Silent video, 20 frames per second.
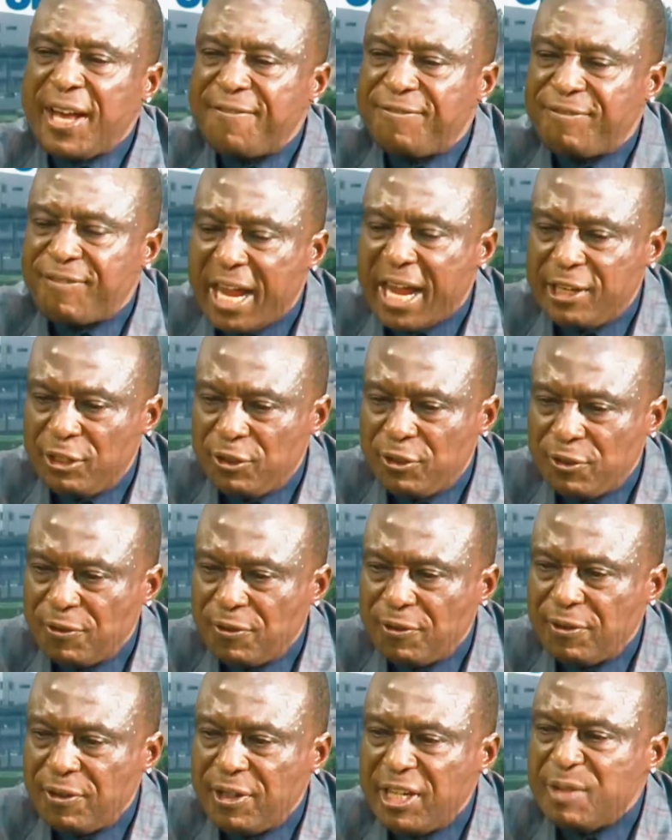value
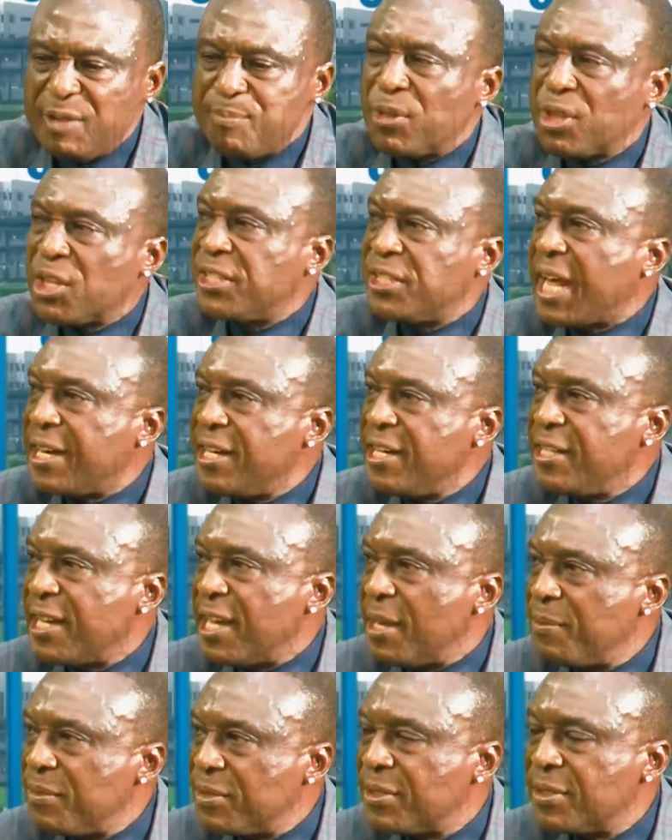in monetary
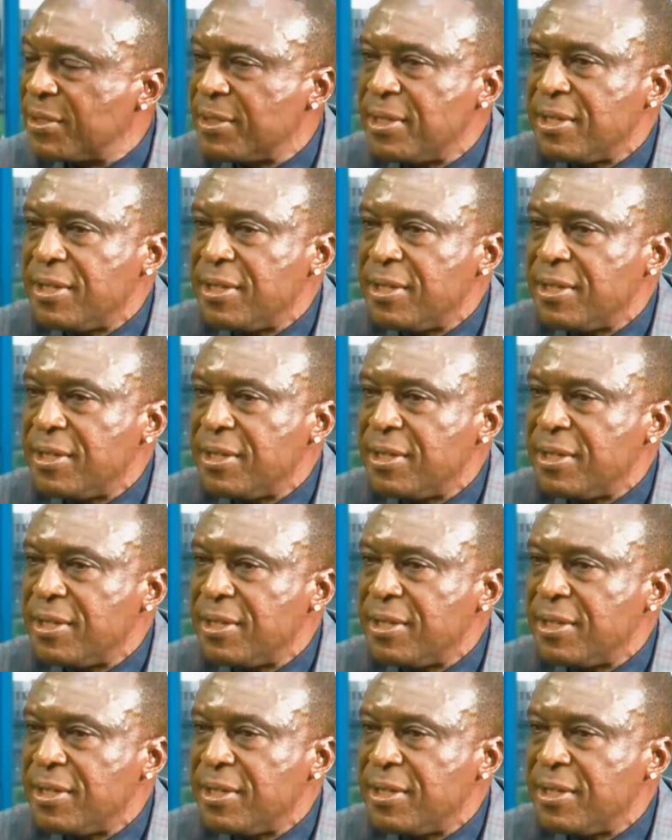terms